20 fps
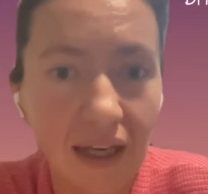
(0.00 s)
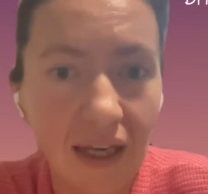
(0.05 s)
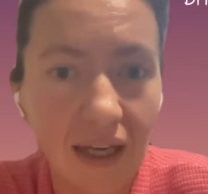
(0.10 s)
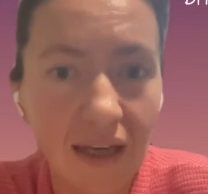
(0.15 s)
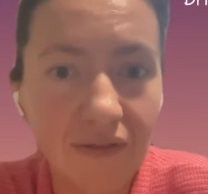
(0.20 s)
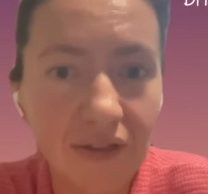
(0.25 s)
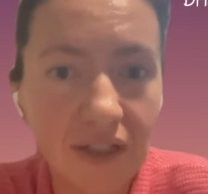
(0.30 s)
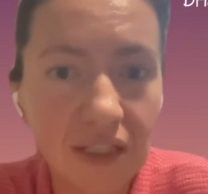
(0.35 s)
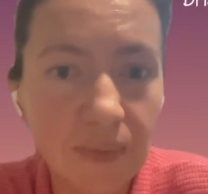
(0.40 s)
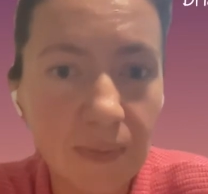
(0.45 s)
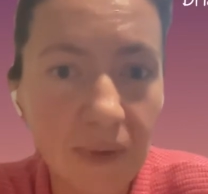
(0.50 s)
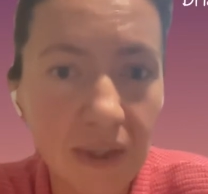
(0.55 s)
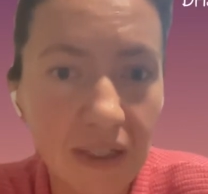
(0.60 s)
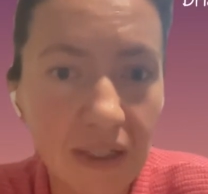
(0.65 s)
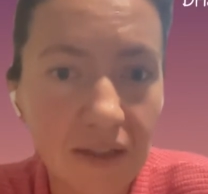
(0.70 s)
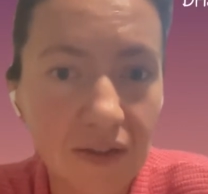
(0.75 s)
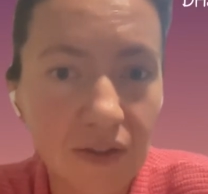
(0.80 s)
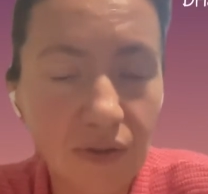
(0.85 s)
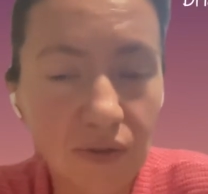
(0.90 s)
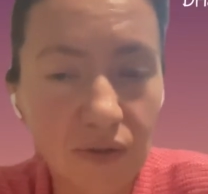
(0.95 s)
Every
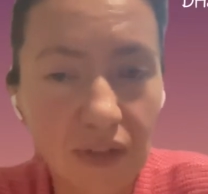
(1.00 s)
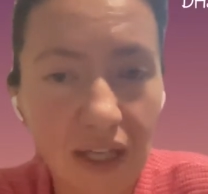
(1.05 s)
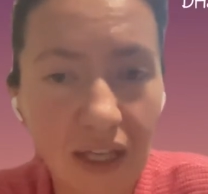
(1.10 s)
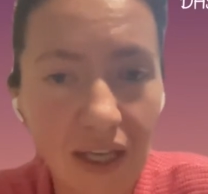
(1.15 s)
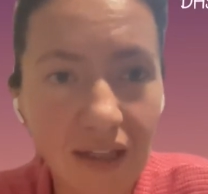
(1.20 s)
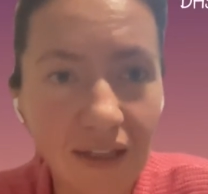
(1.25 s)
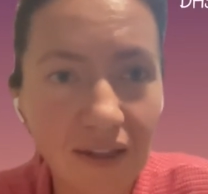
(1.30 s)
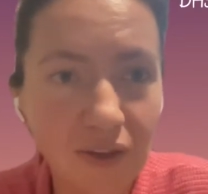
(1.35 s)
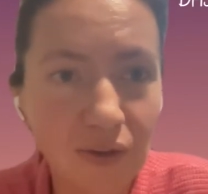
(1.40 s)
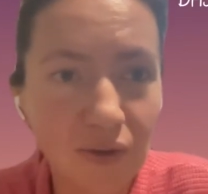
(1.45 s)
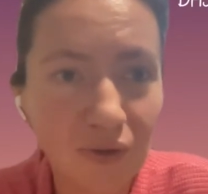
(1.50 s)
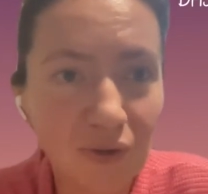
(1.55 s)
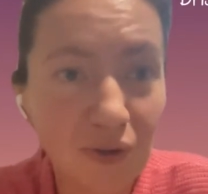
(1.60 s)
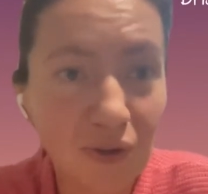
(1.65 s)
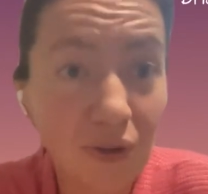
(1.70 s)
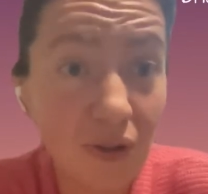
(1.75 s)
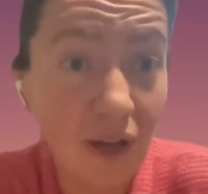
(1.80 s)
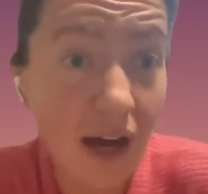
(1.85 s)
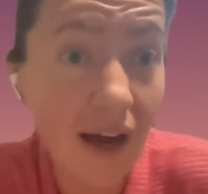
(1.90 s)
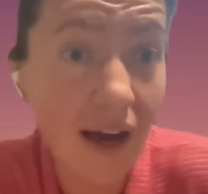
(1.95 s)
speaker today,
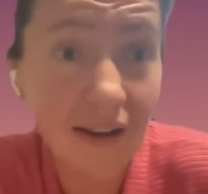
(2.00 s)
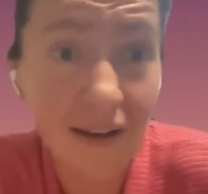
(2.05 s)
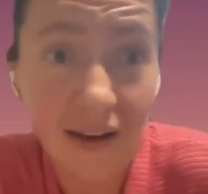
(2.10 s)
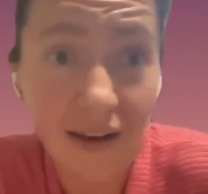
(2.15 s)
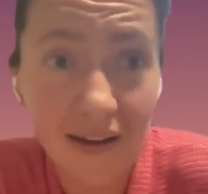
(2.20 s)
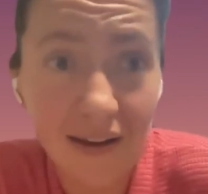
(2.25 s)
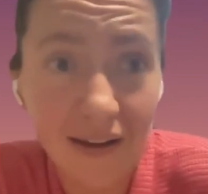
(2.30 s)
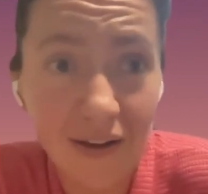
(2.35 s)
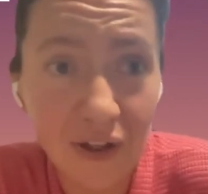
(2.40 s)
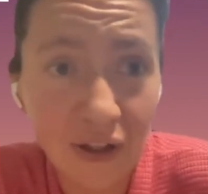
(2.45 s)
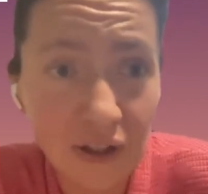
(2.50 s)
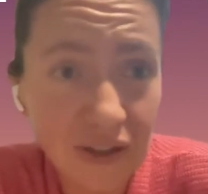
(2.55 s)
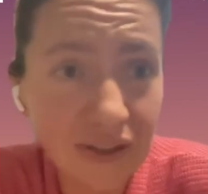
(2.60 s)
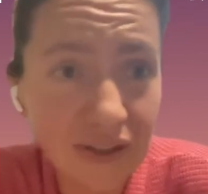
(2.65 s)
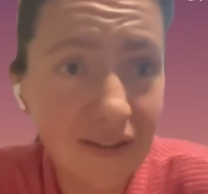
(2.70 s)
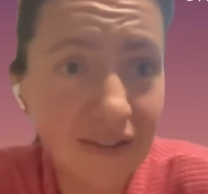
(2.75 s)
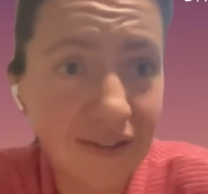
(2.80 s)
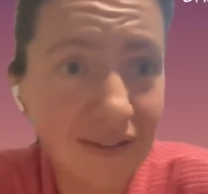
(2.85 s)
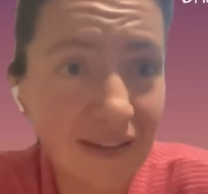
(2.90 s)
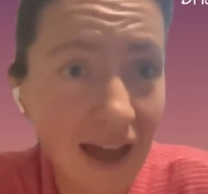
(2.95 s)
I
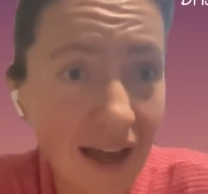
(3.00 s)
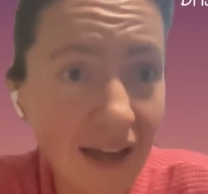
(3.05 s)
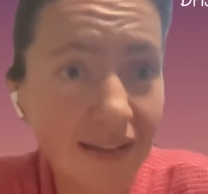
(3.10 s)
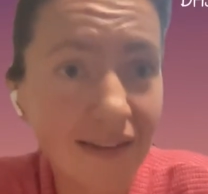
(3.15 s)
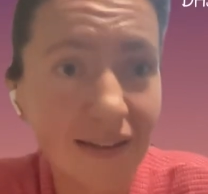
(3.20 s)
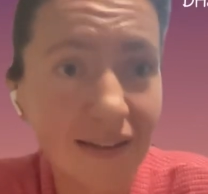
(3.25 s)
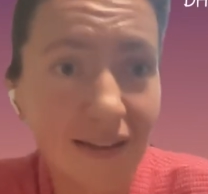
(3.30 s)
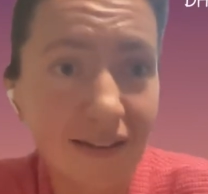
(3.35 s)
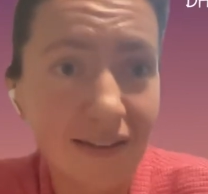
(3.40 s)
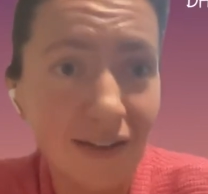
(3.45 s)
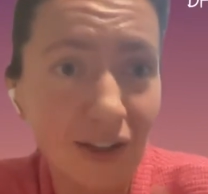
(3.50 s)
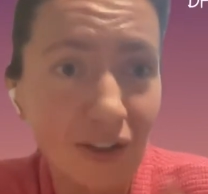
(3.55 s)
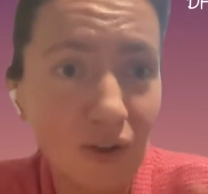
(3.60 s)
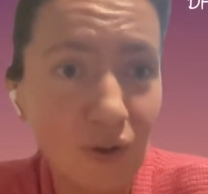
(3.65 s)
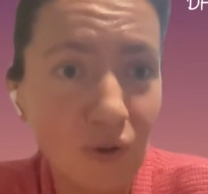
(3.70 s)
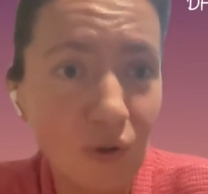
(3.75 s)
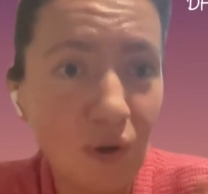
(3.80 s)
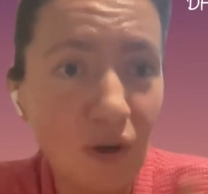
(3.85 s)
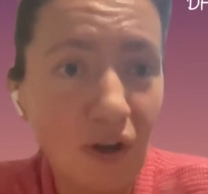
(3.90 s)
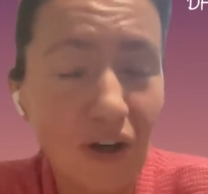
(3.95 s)
heard that,
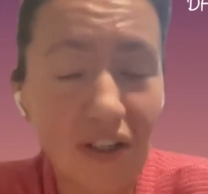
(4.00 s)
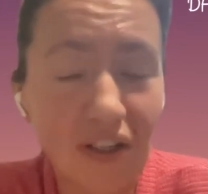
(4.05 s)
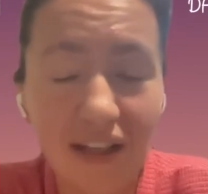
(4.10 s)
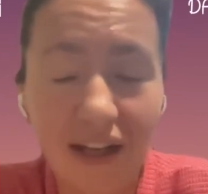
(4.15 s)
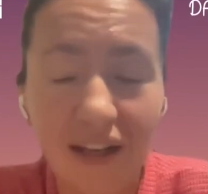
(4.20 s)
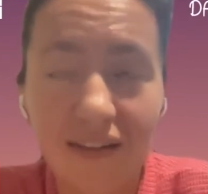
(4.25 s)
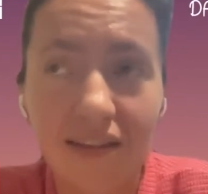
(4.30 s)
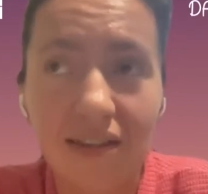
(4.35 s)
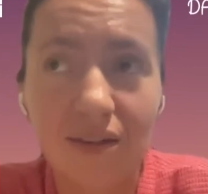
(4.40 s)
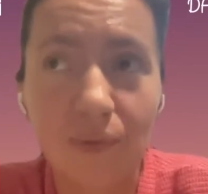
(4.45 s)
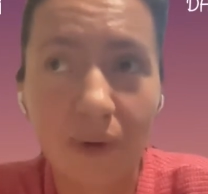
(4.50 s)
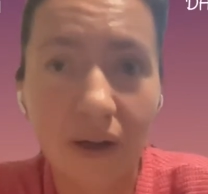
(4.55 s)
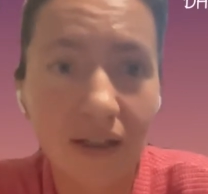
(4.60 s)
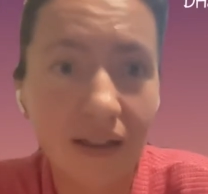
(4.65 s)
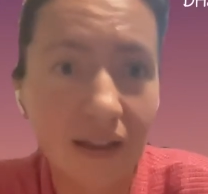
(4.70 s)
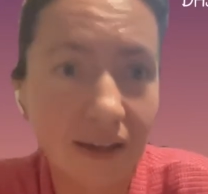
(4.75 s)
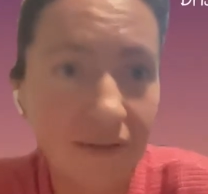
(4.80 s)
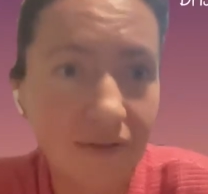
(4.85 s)
and you heard that as well.